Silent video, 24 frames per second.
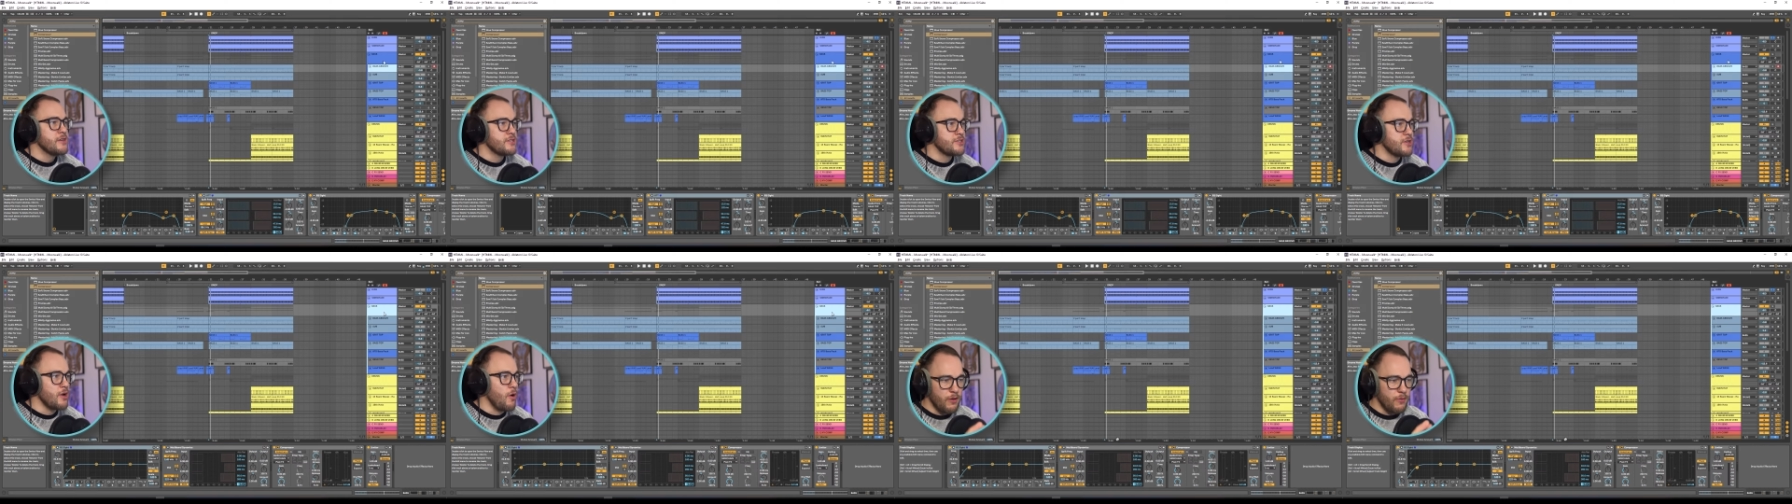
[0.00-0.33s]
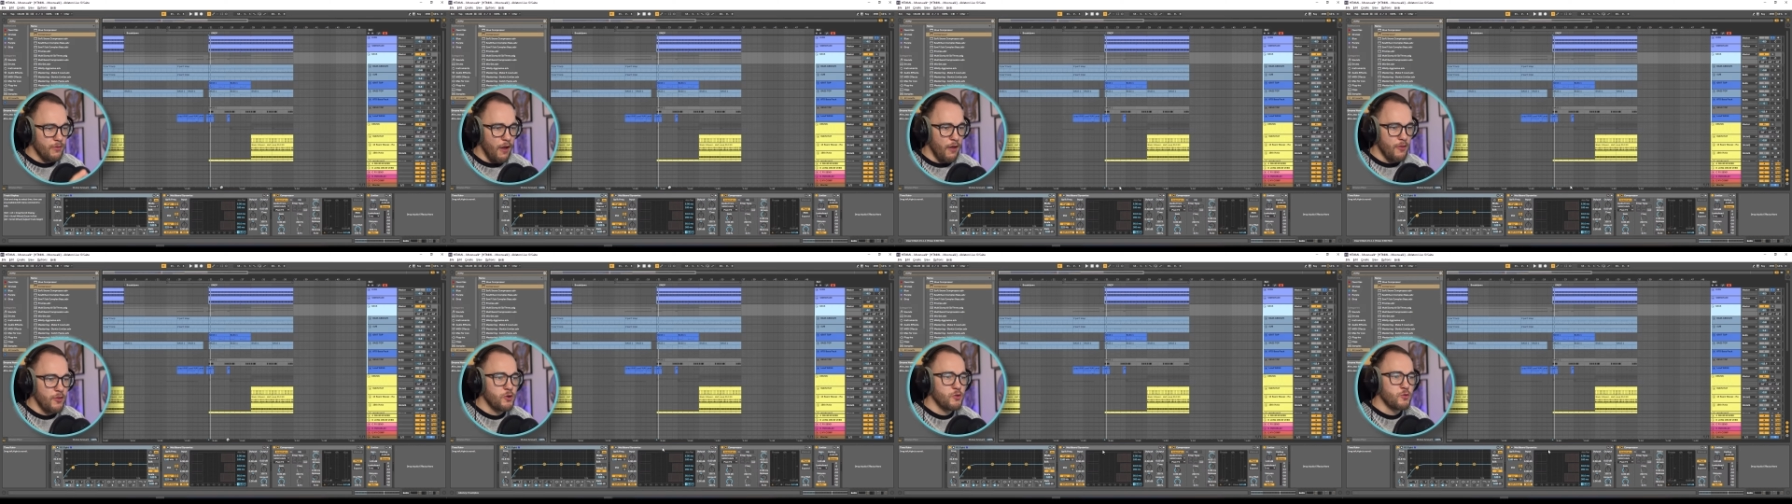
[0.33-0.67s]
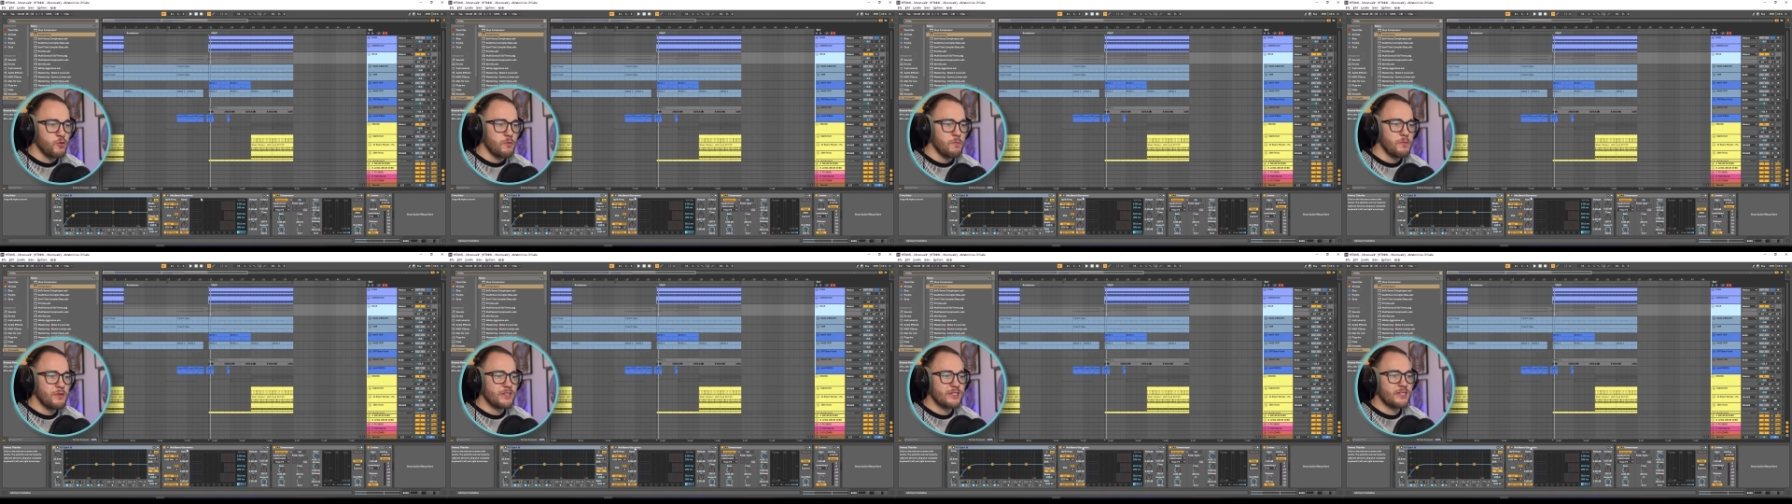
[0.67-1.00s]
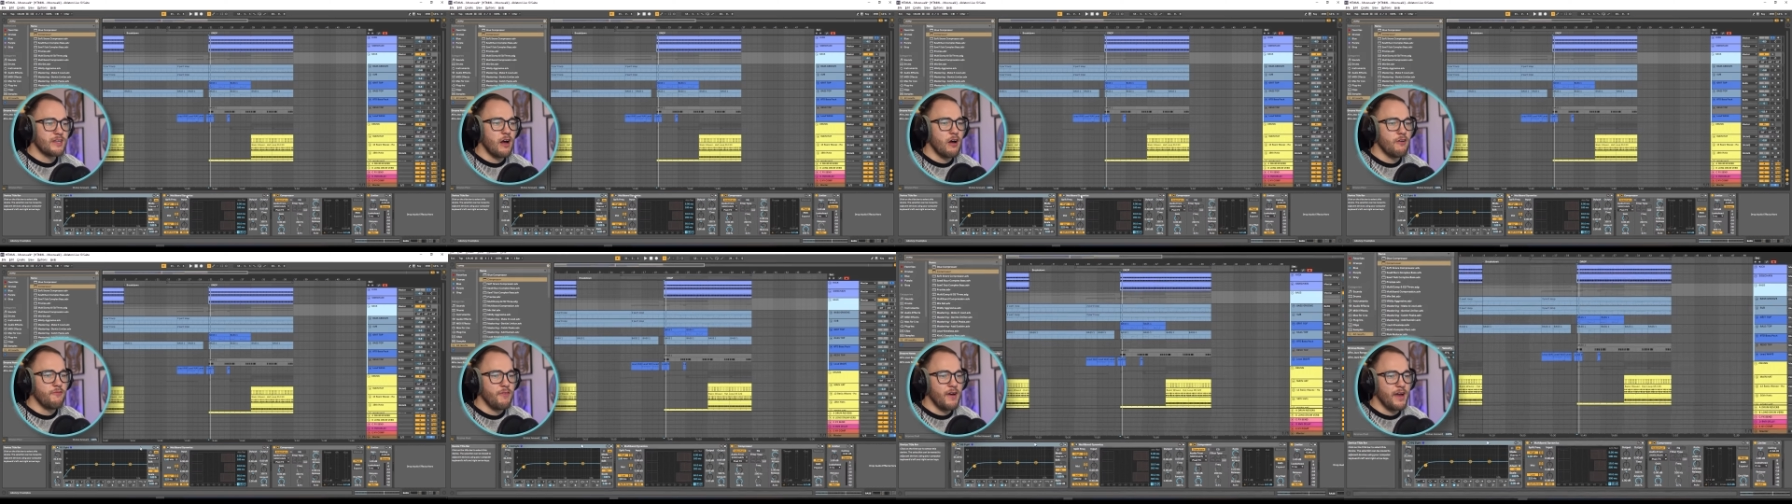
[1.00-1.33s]
So on the group
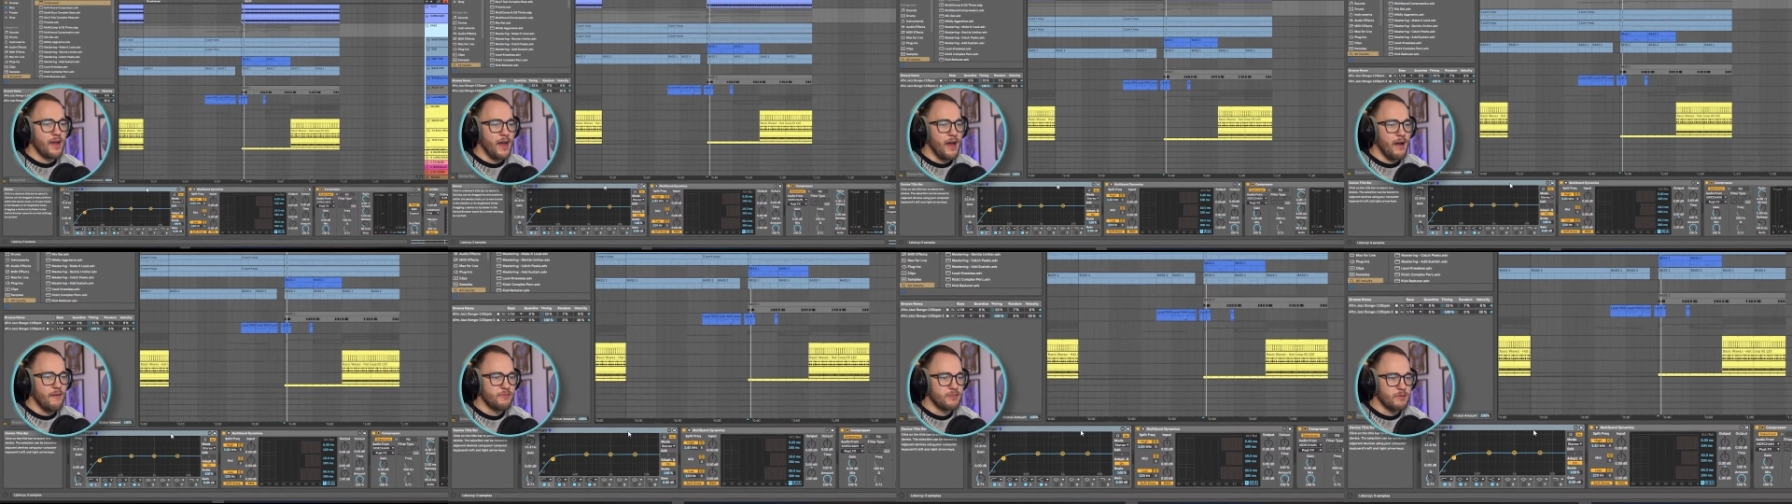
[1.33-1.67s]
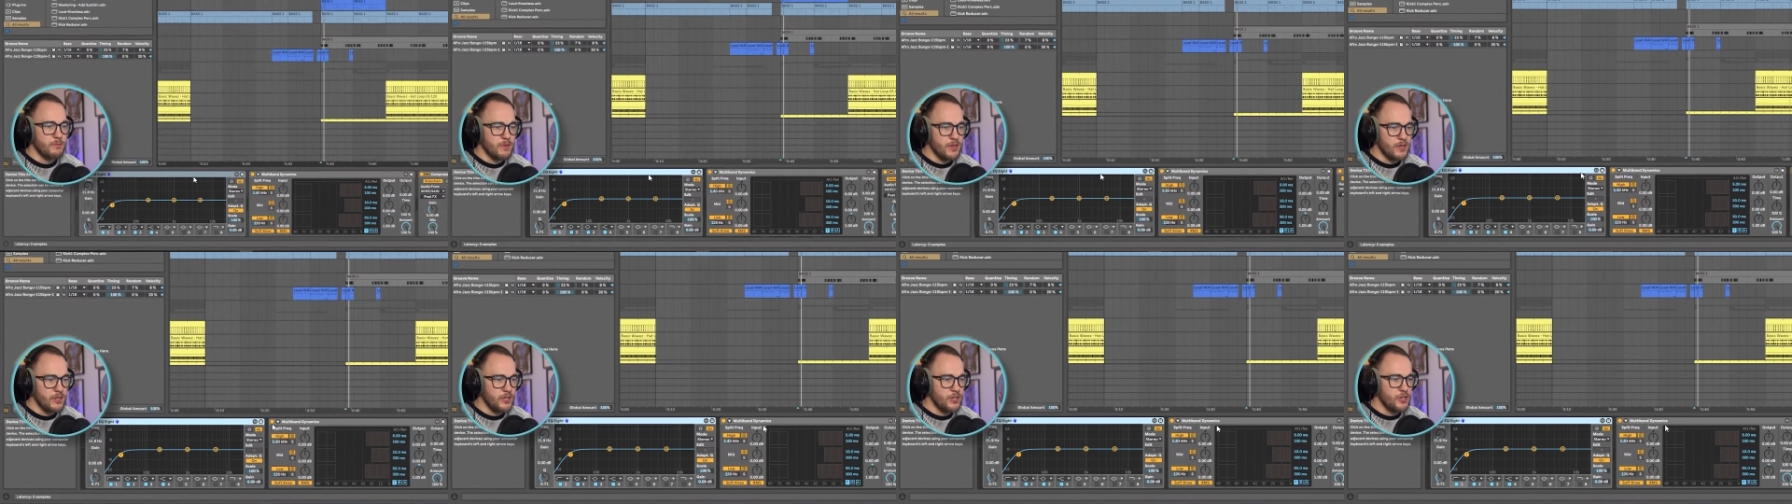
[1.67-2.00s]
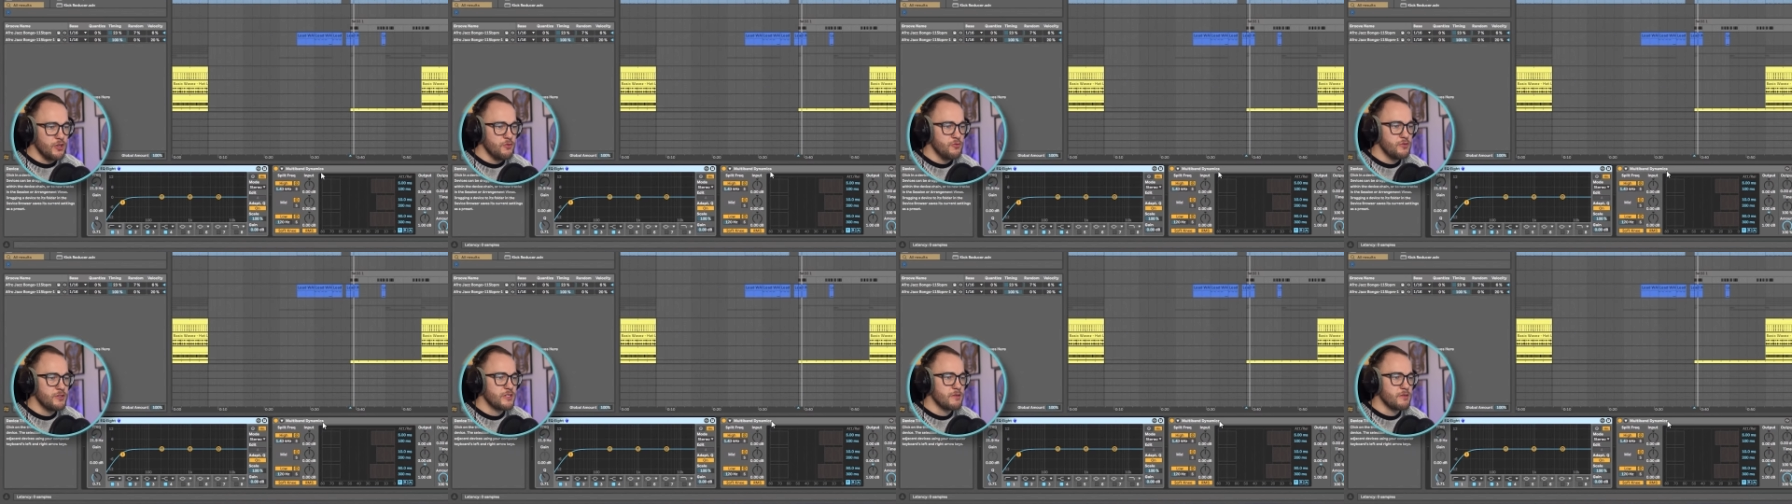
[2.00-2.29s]
itself, I have some EQ,